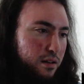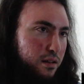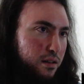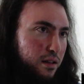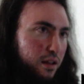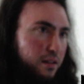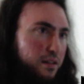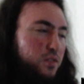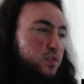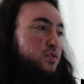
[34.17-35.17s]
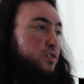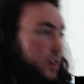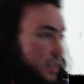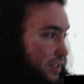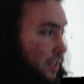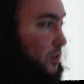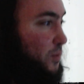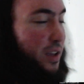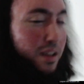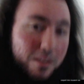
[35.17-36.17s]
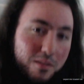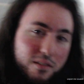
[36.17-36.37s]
And this was requested to me.